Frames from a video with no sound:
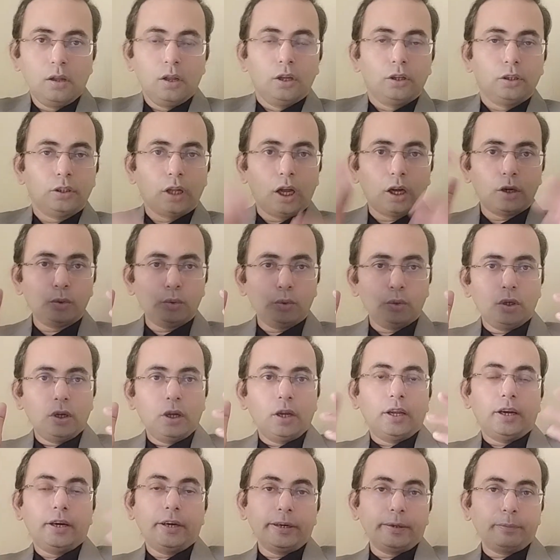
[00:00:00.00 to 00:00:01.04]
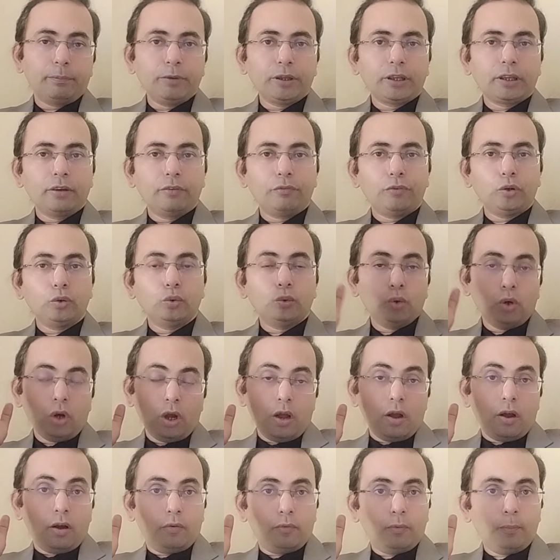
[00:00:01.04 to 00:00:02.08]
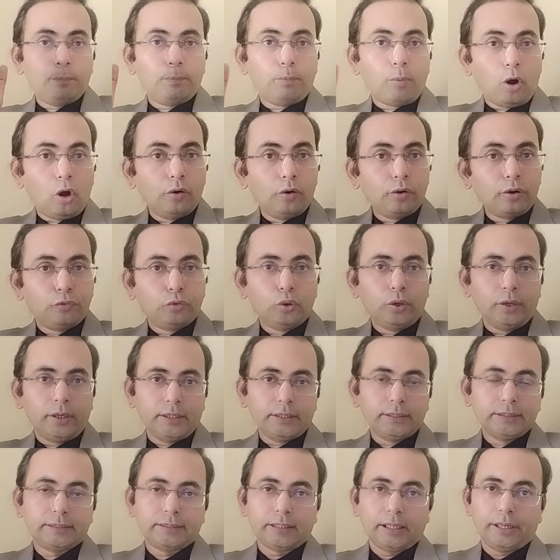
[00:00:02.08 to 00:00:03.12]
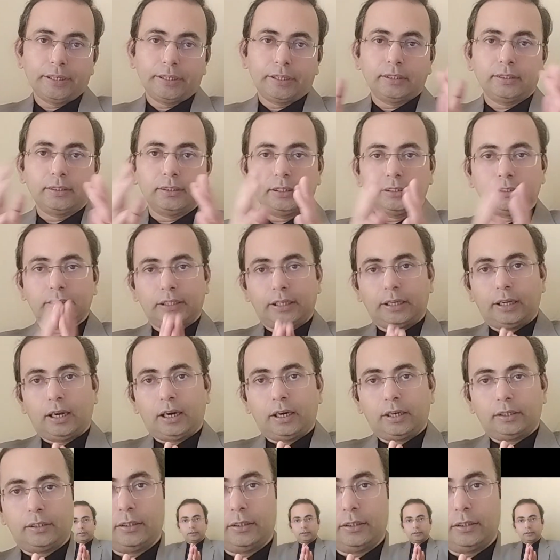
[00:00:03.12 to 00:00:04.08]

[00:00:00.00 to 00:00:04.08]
Now, let me give you a powerful insight in this regard.